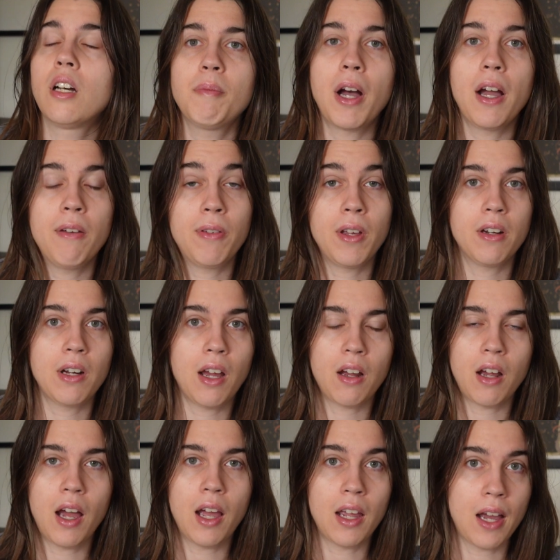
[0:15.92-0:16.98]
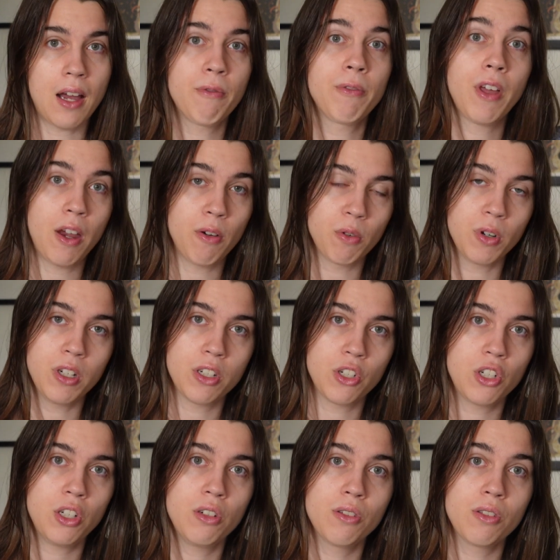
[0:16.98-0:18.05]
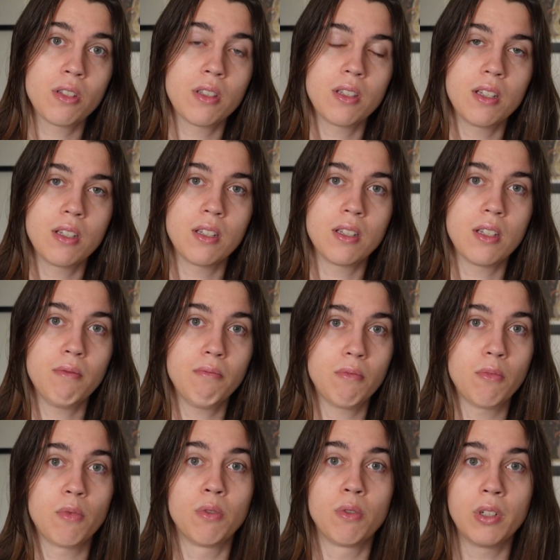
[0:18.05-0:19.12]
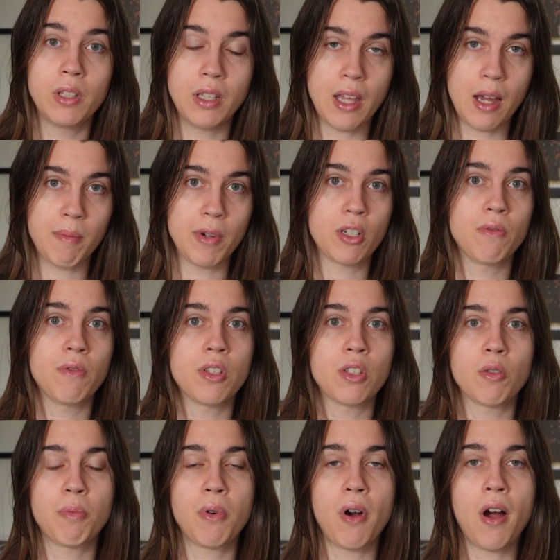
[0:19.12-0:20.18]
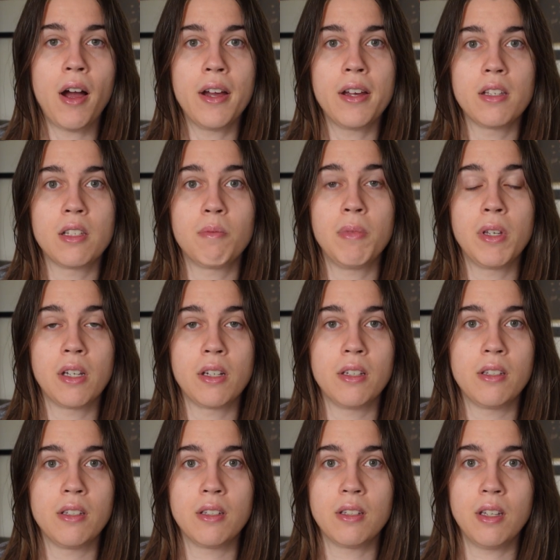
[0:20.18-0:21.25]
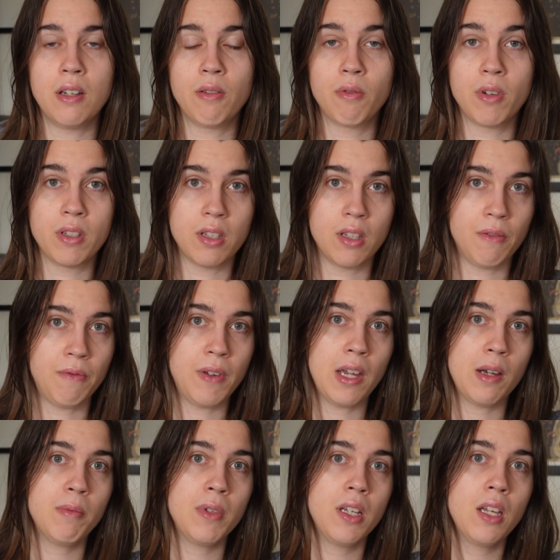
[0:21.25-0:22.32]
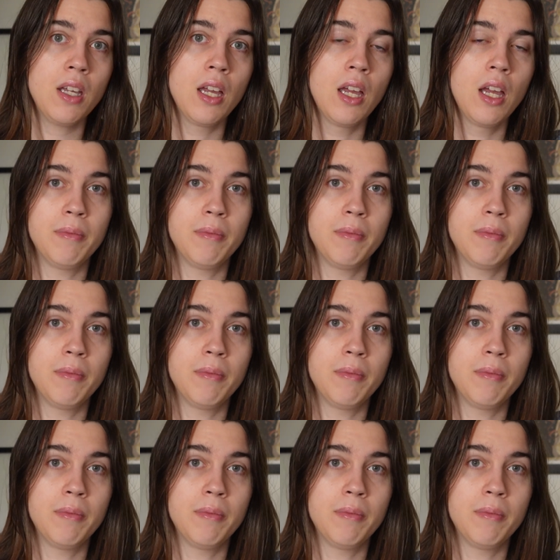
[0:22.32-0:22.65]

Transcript: I found out I have thyroid issues. This isn't really that much of a surprise because it runs in the family.